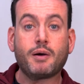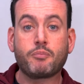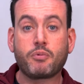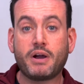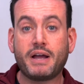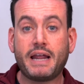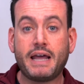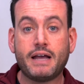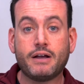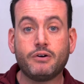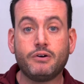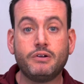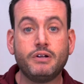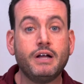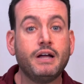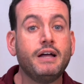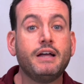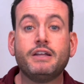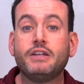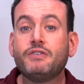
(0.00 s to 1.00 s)
upright angle,
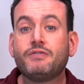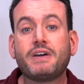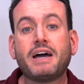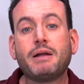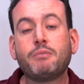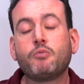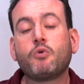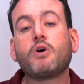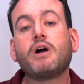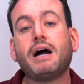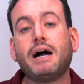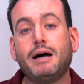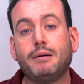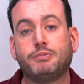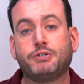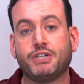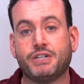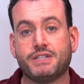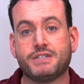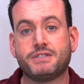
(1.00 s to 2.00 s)
you've got more
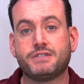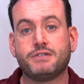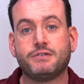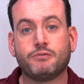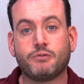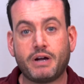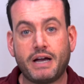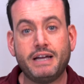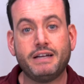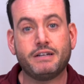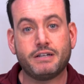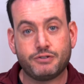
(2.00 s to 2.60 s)
options, right?